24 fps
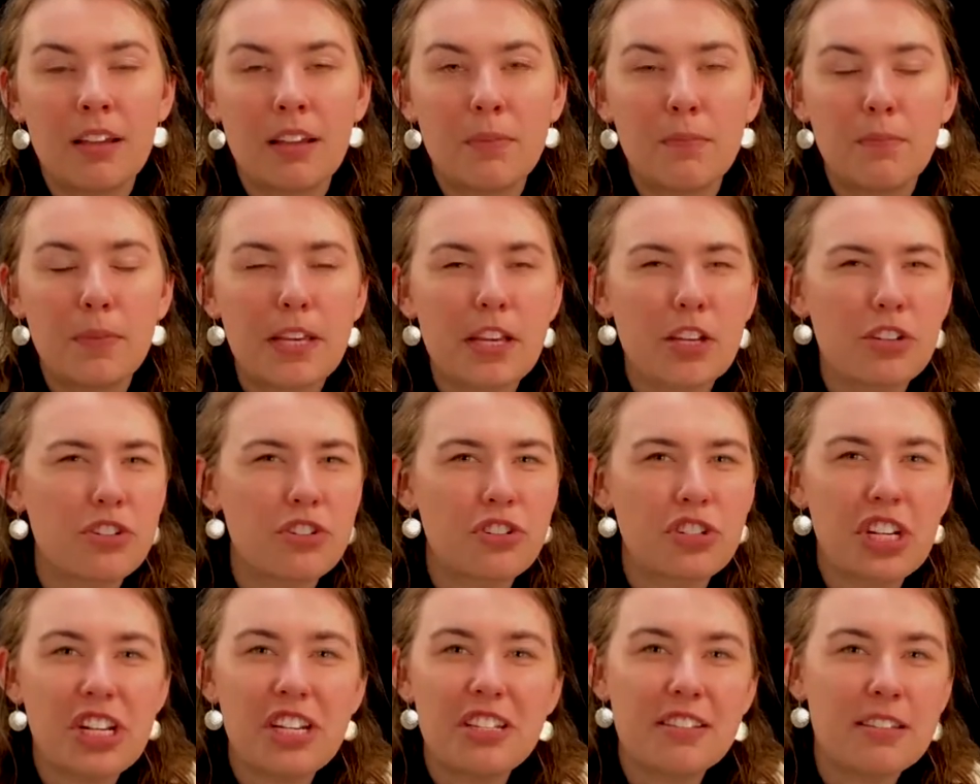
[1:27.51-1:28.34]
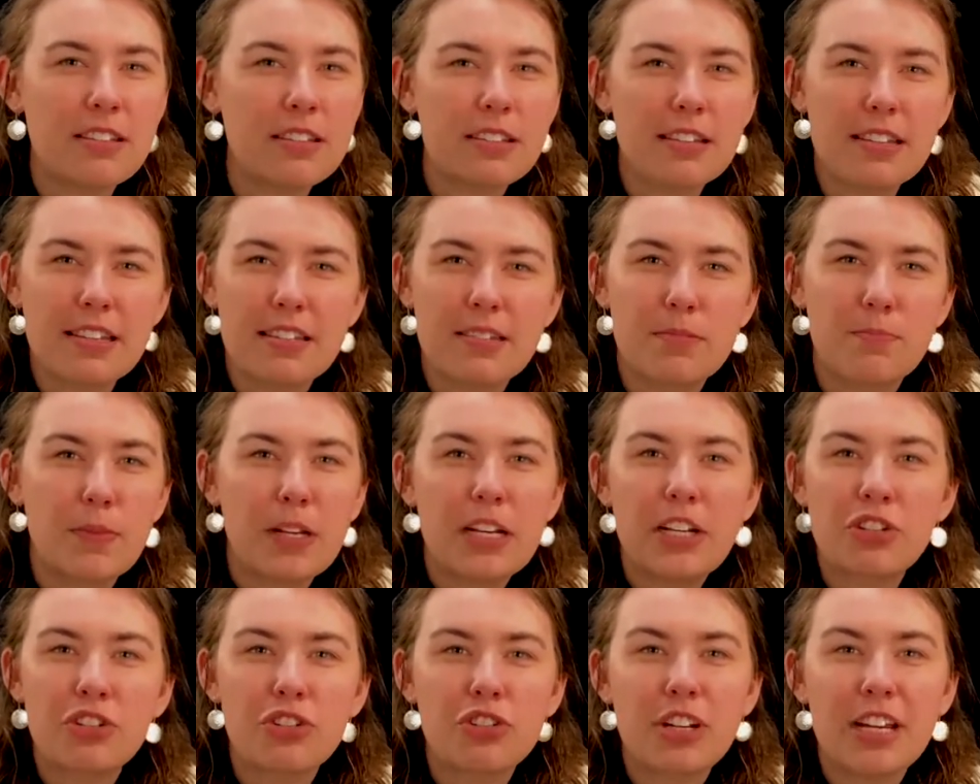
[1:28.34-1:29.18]
Because Jesus'
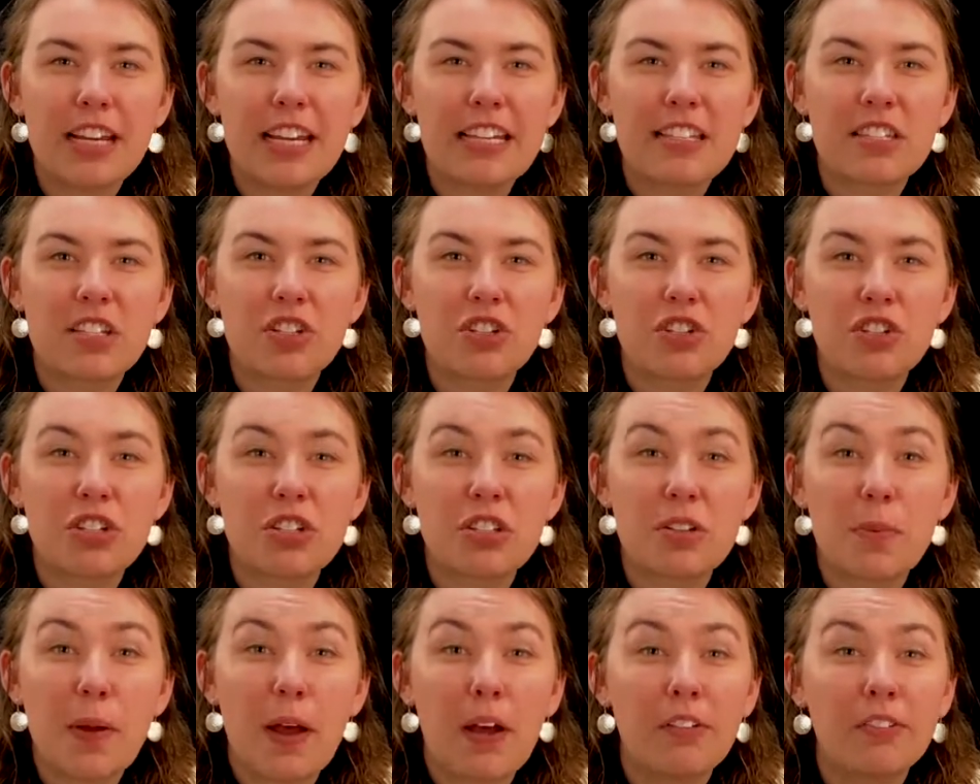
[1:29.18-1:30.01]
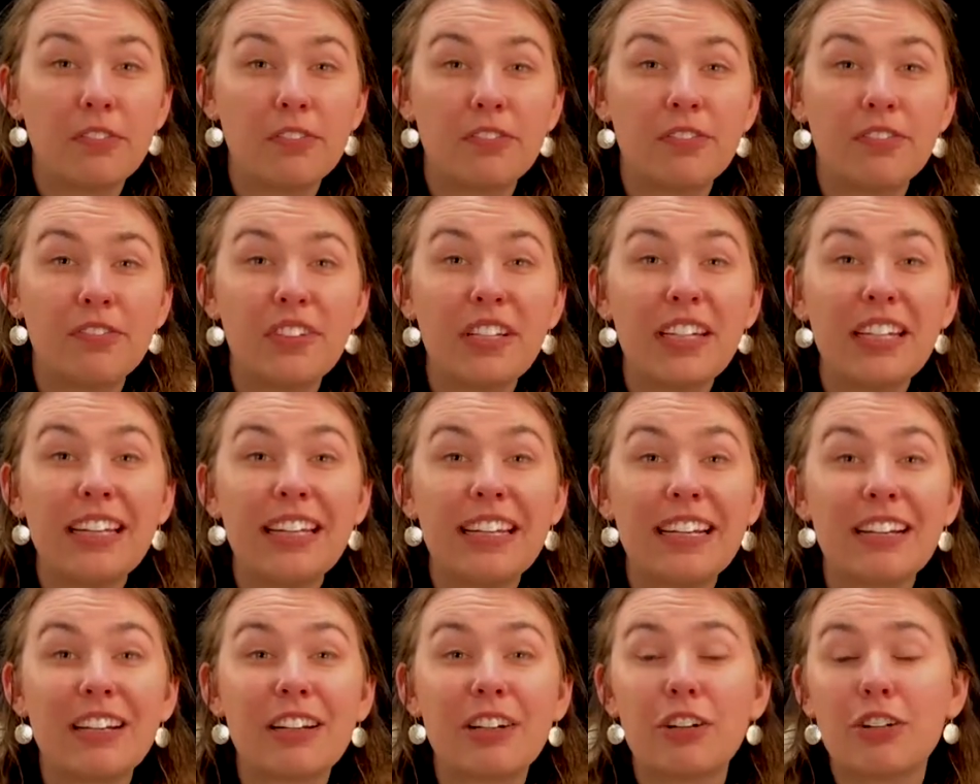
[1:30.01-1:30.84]
ministry isn't just about
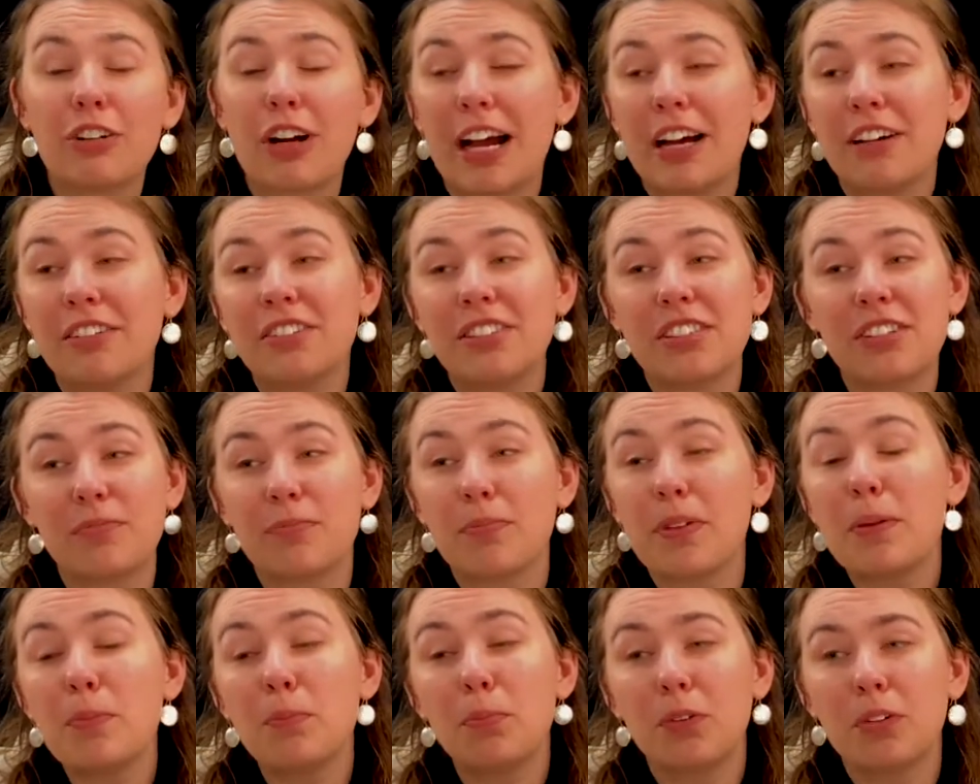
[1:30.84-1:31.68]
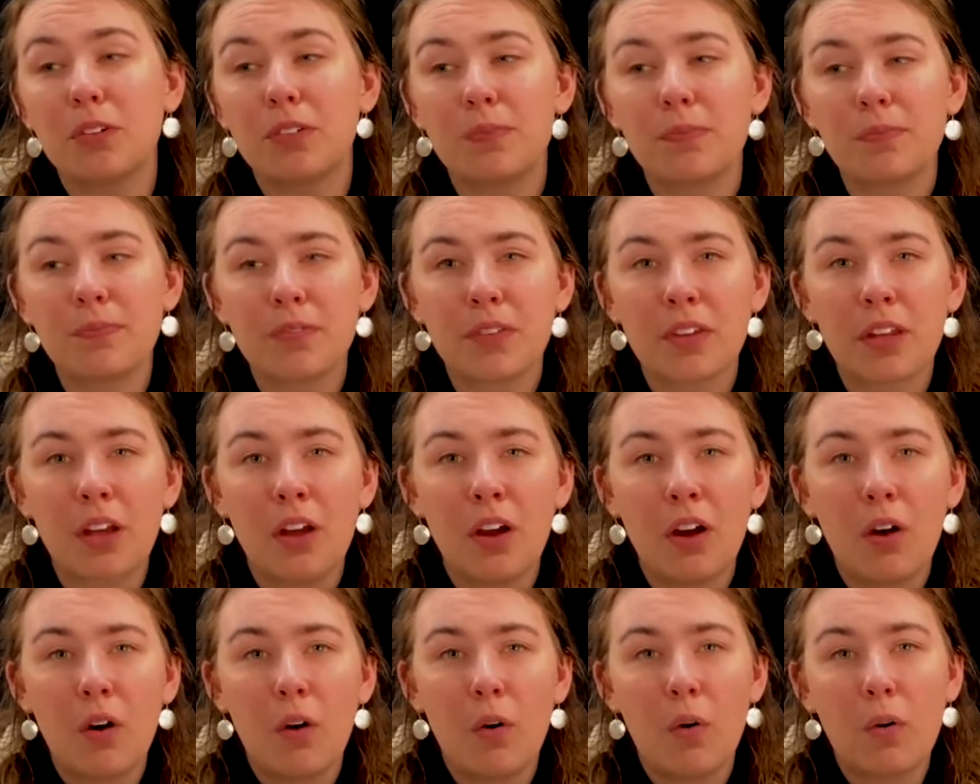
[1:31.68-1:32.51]
feeding crowds of people
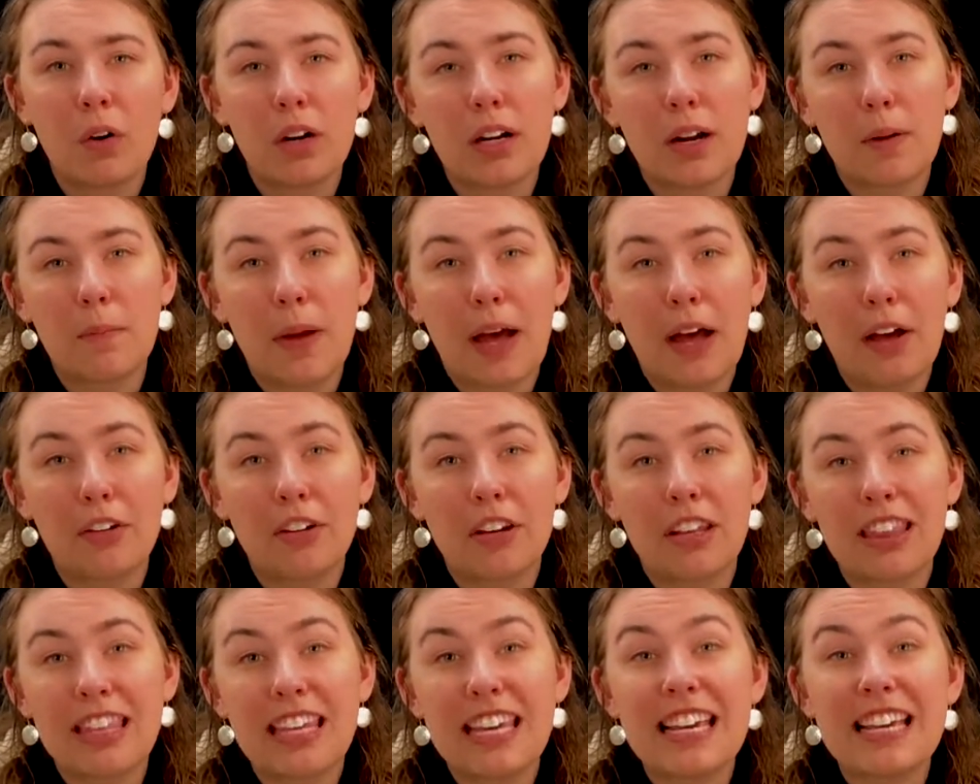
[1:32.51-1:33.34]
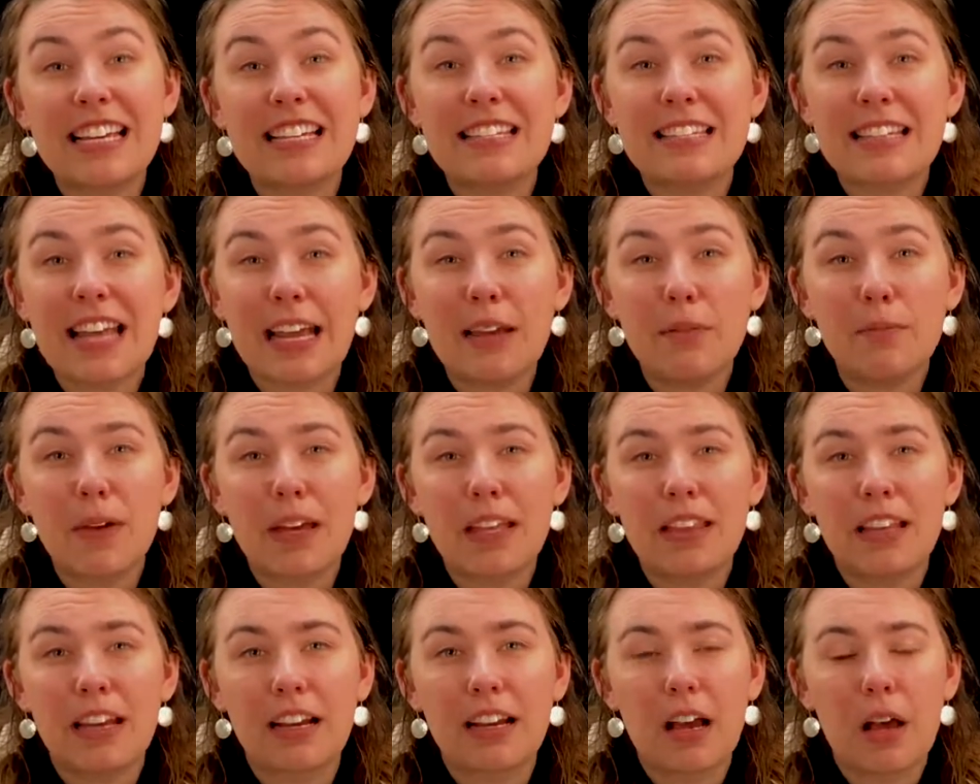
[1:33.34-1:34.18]
or about the excitement
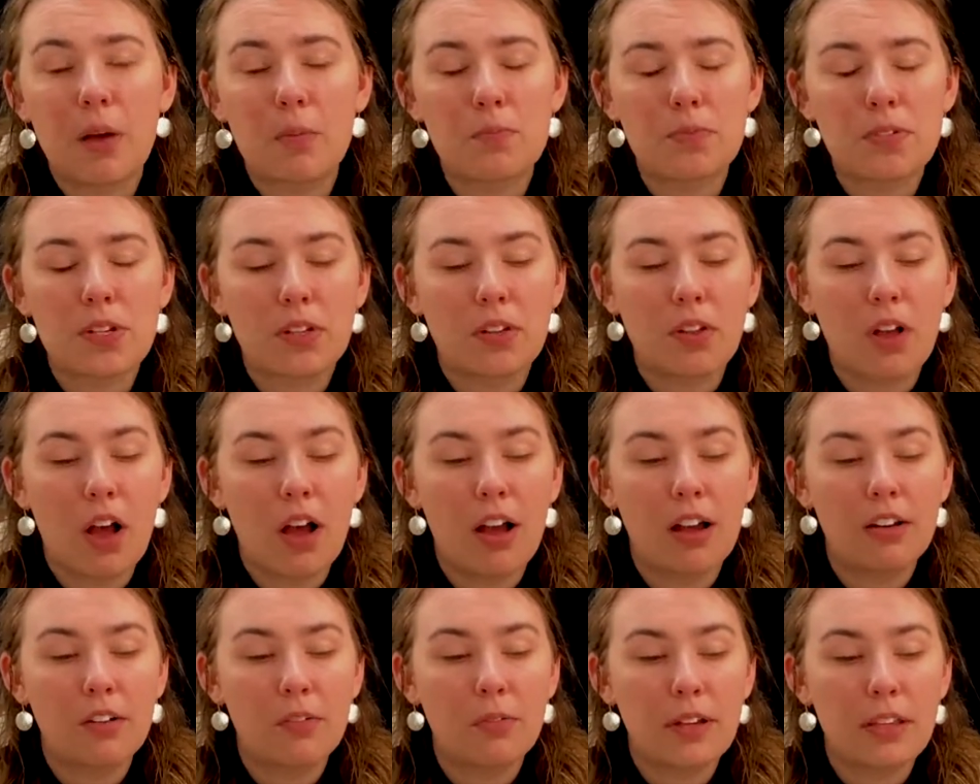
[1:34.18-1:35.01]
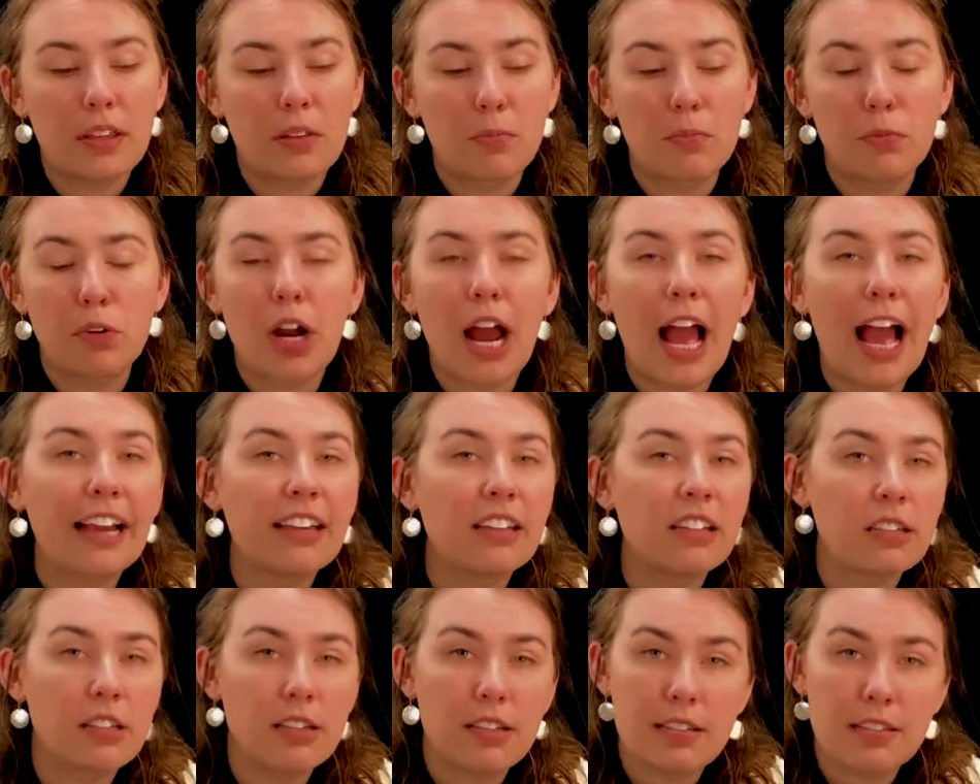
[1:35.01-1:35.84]
that comes along with
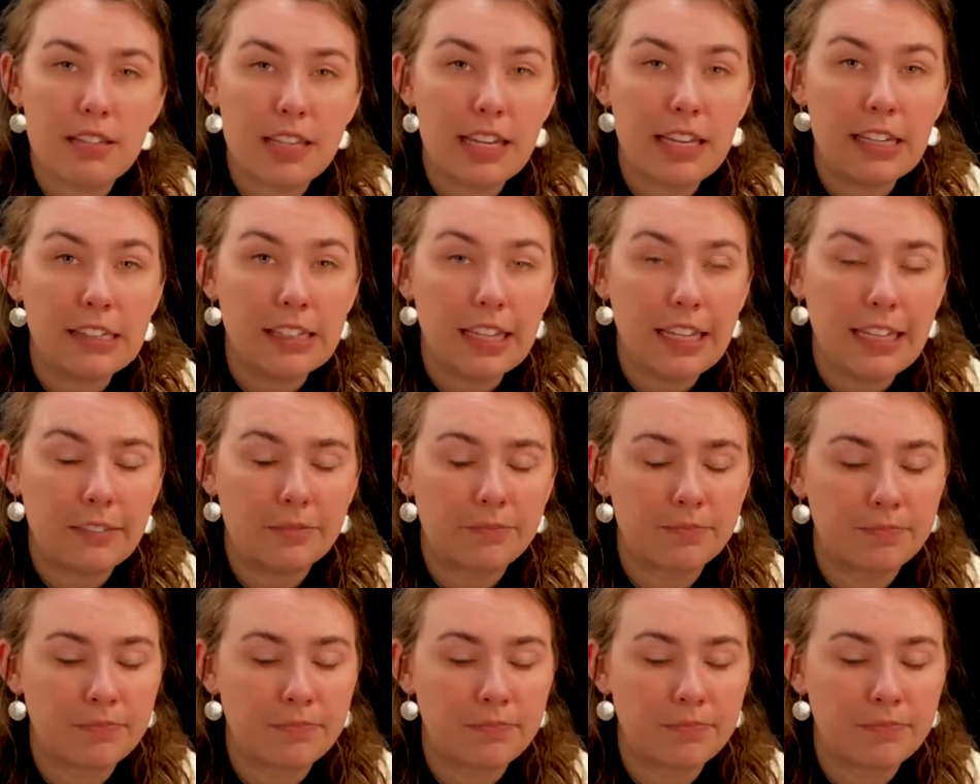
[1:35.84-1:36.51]
miraculous healing.